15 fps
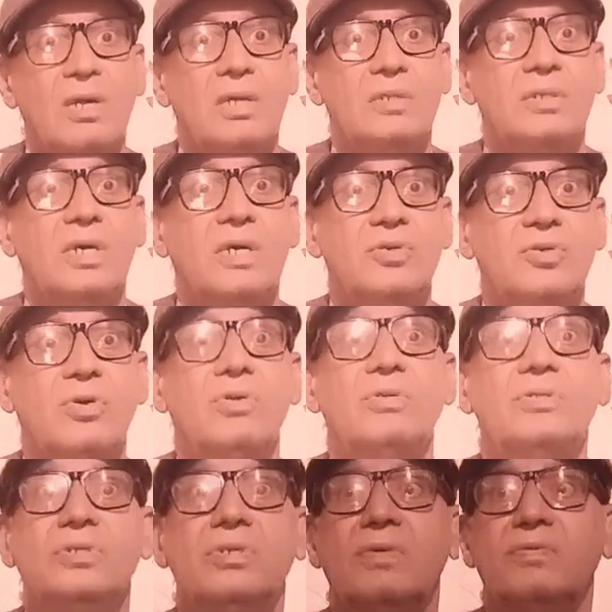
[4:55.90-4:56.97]
The
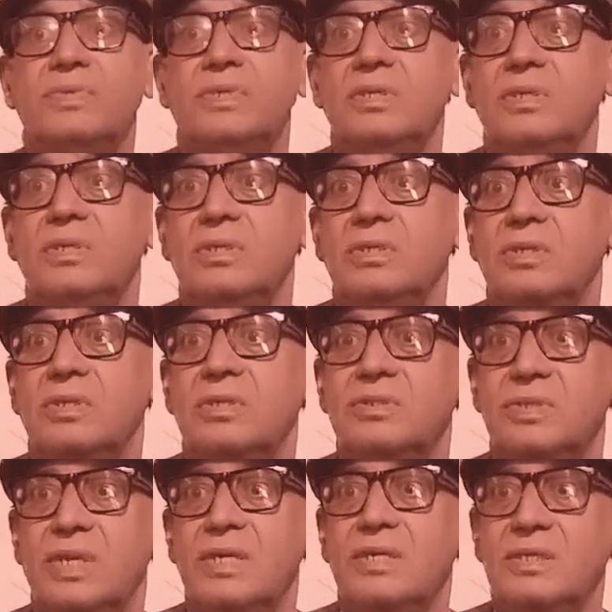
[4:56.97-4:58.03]
etiology of the
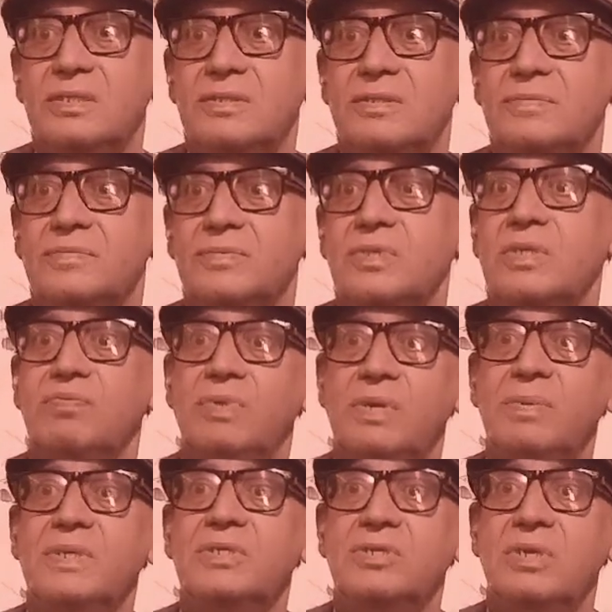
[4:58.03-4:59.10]
tonsillitis,
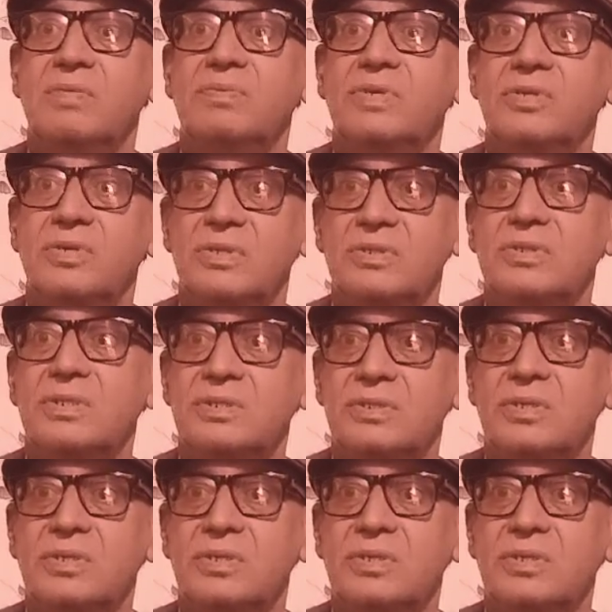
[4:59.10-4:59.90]
inflammation of the tonsils or